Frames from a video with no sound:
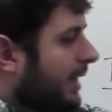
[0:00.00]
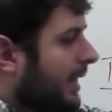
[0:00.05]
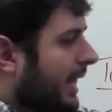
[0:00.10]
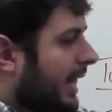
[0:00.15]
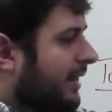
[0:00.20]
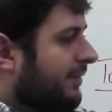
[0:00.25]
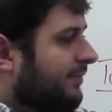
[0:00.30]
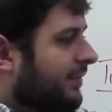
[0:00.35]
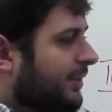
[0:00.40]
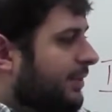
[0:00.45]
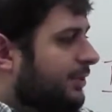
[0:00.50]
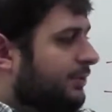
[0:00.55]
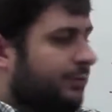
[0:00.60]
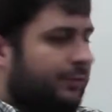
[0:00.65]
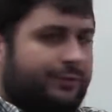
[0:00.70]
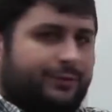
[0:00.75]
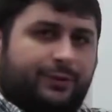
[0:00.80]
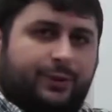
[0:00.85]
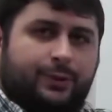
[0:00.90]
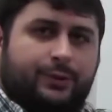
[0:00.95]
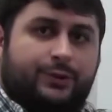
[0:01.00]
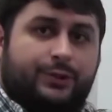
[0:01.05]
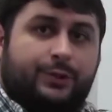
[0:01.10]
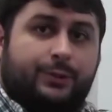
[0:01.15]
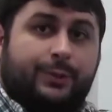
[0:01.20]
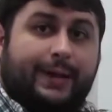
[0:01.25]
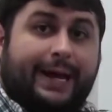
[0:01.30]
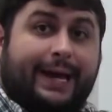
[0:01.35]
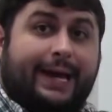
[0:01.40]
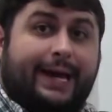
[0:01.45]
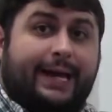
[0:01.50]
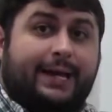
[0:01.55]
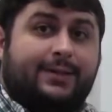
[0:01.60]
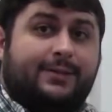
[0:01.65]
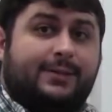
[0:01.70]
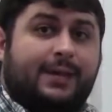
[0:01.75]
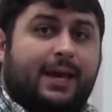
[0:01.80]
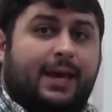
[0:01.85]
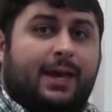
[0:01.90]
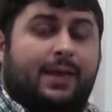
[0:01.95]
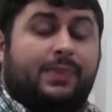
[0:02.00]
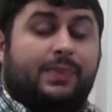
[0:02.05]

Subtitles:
have this referred to as